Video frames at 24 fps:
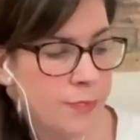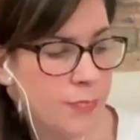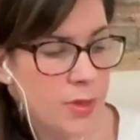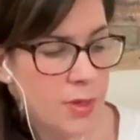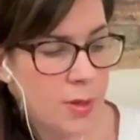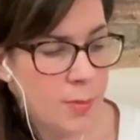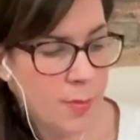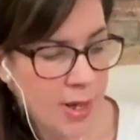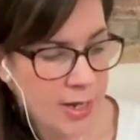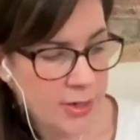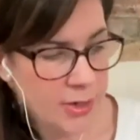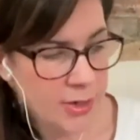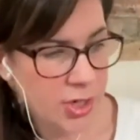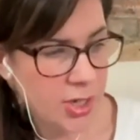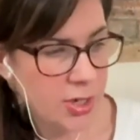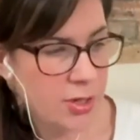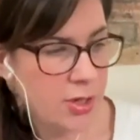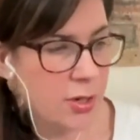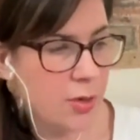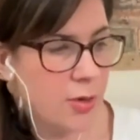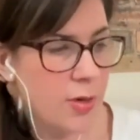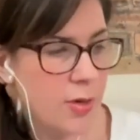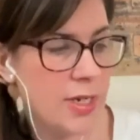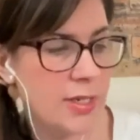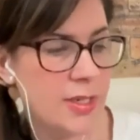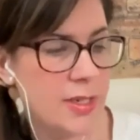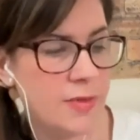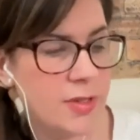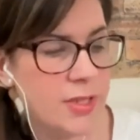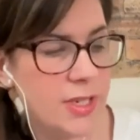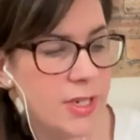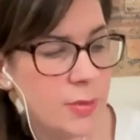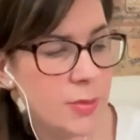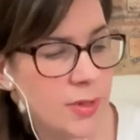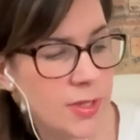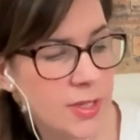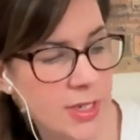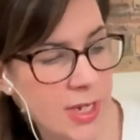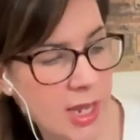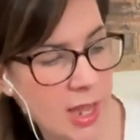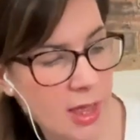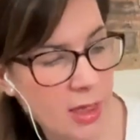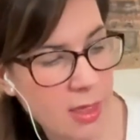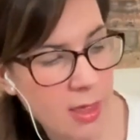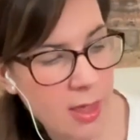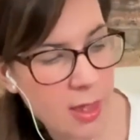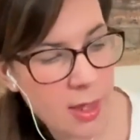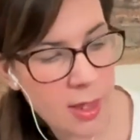The magic, the creativity was
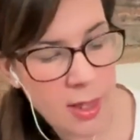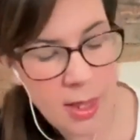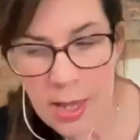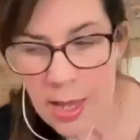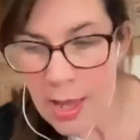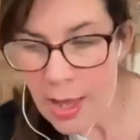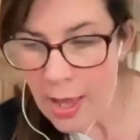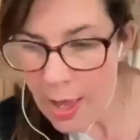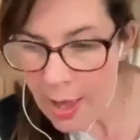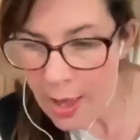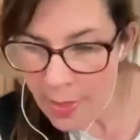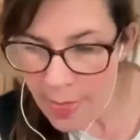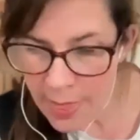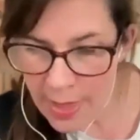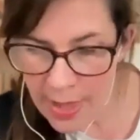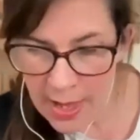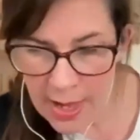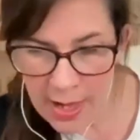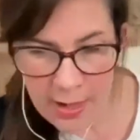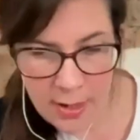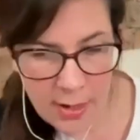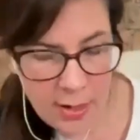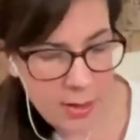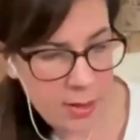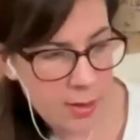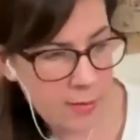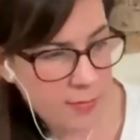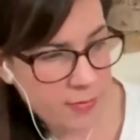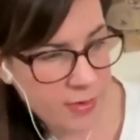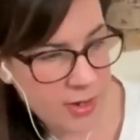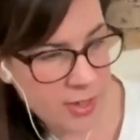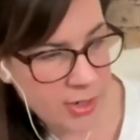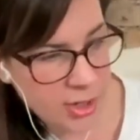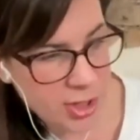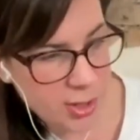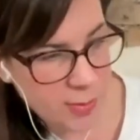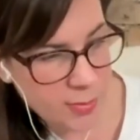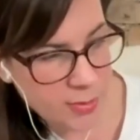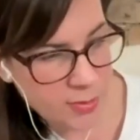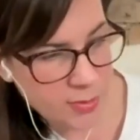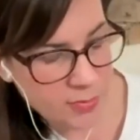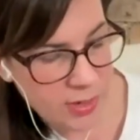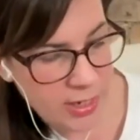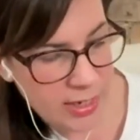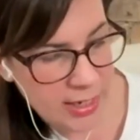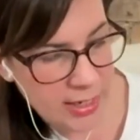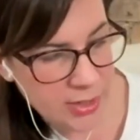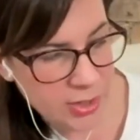together. And then the friendships,
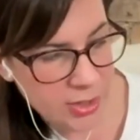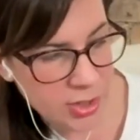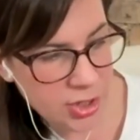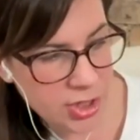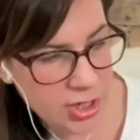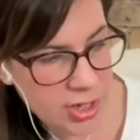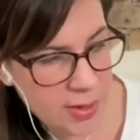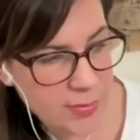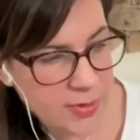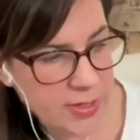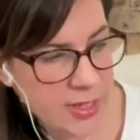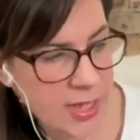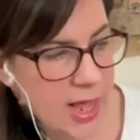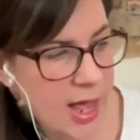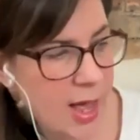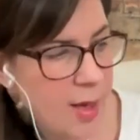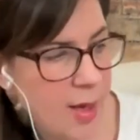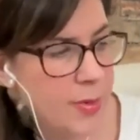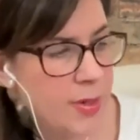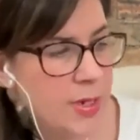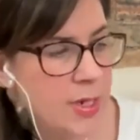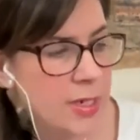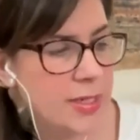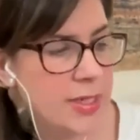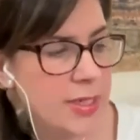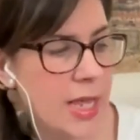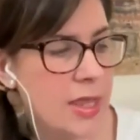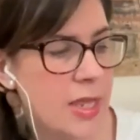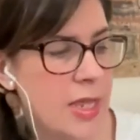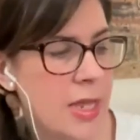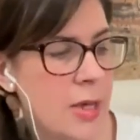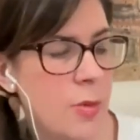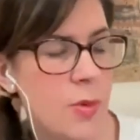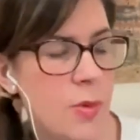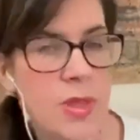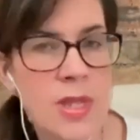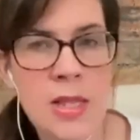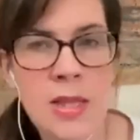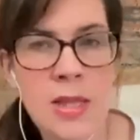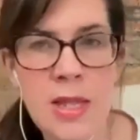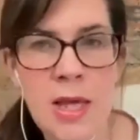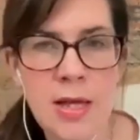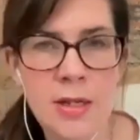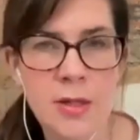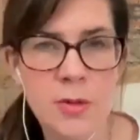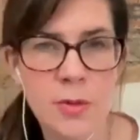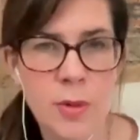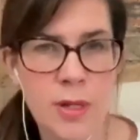relationships, and the happiness. I think within
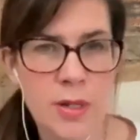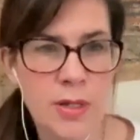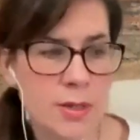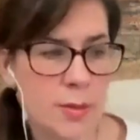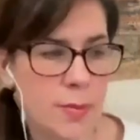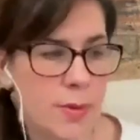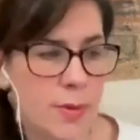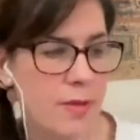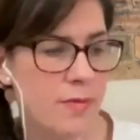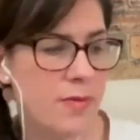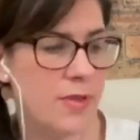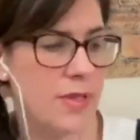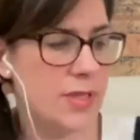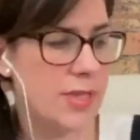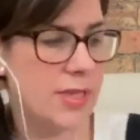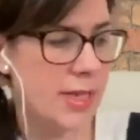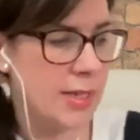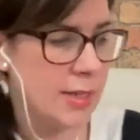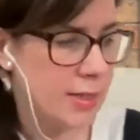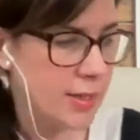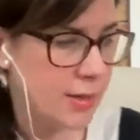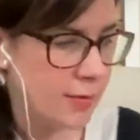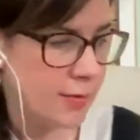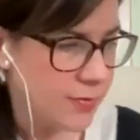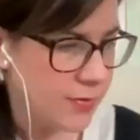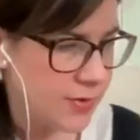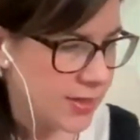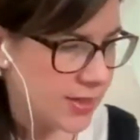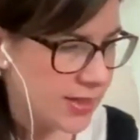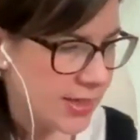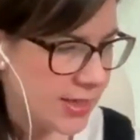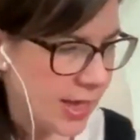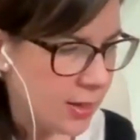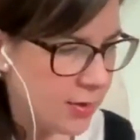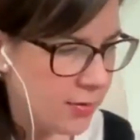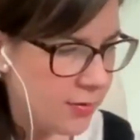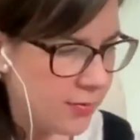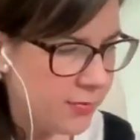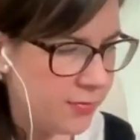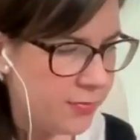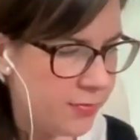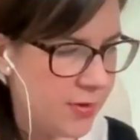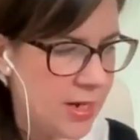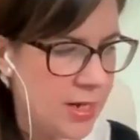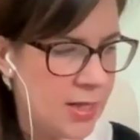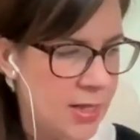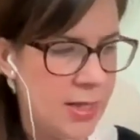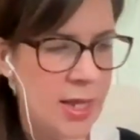that as well, there's a bit of a sense of self
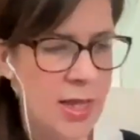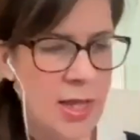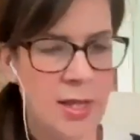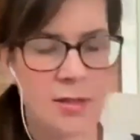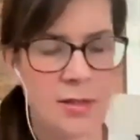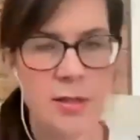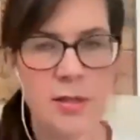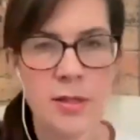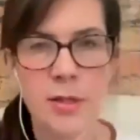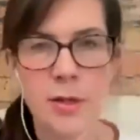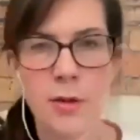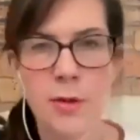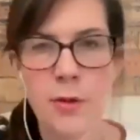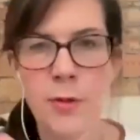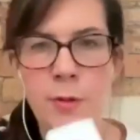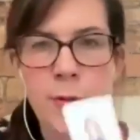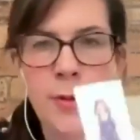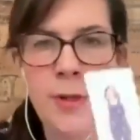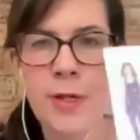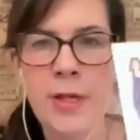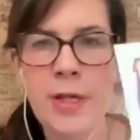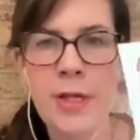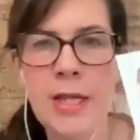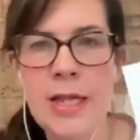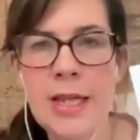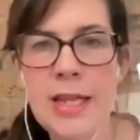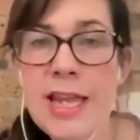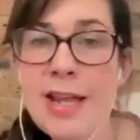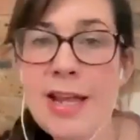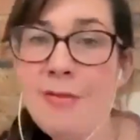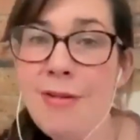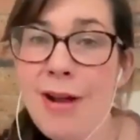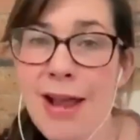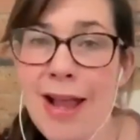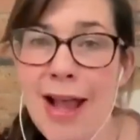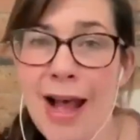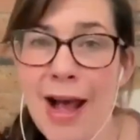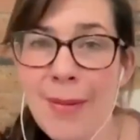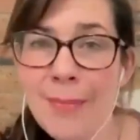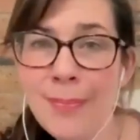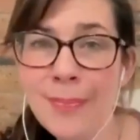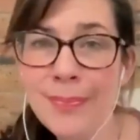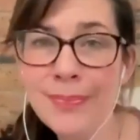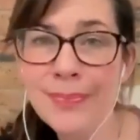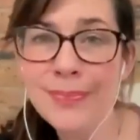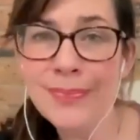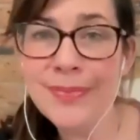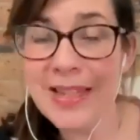in that. So here I
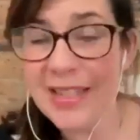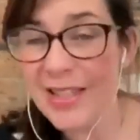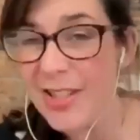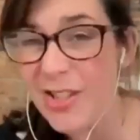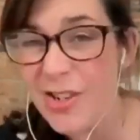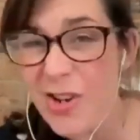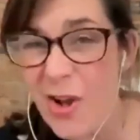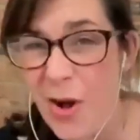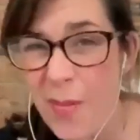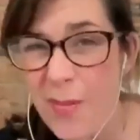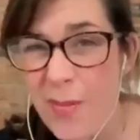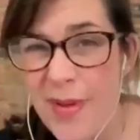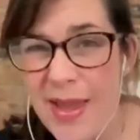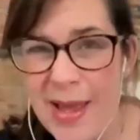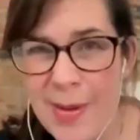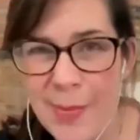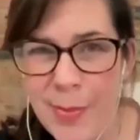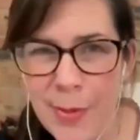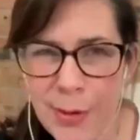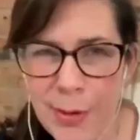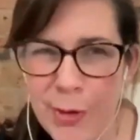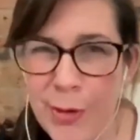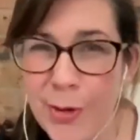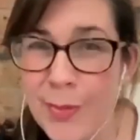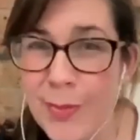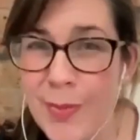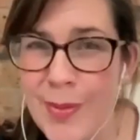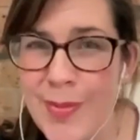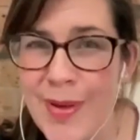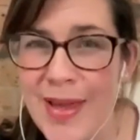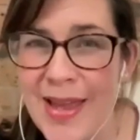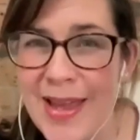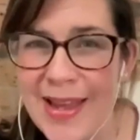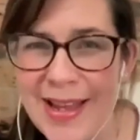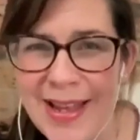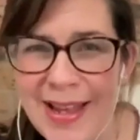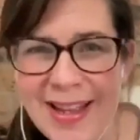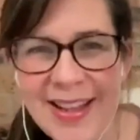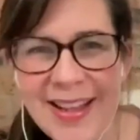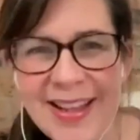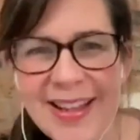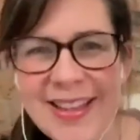am. It's not me, but it could be me.